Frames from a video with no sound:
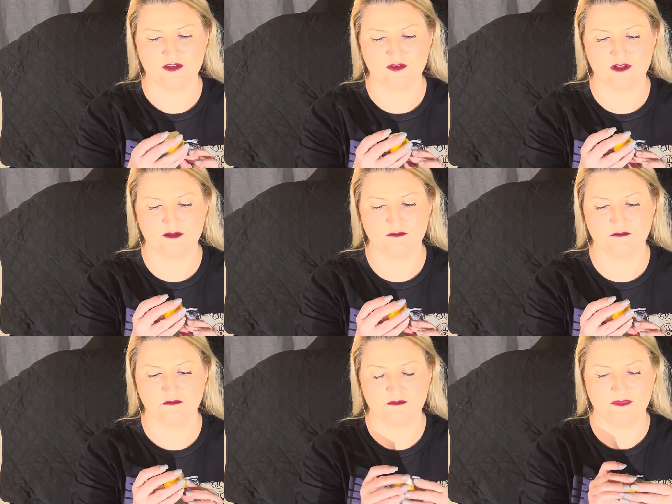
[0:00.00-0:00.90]
Cream.
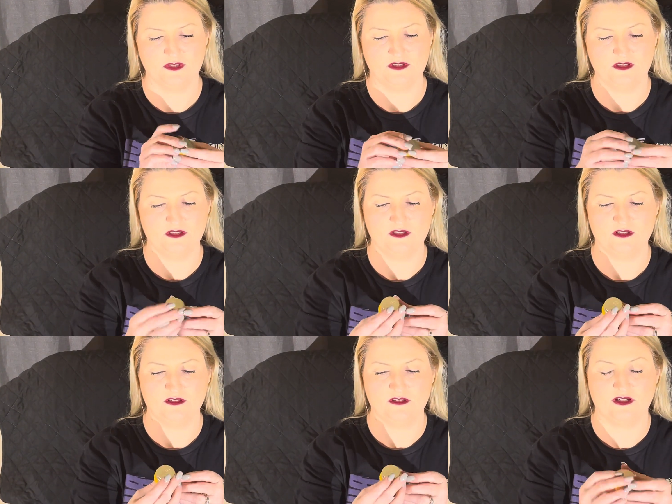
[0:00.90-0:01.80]

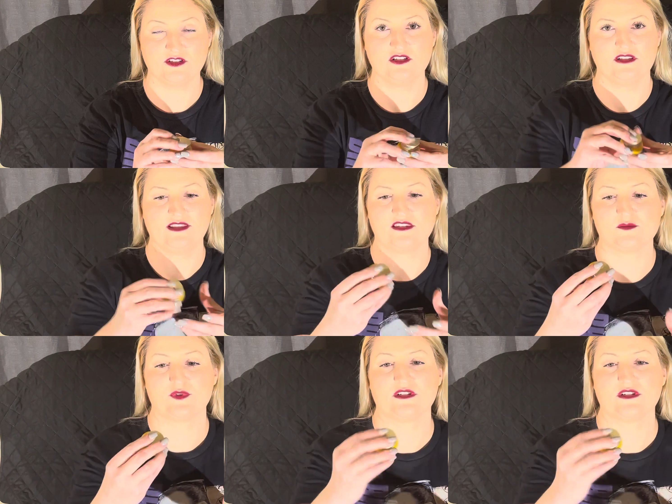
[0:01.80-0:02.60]
I actually like this brand a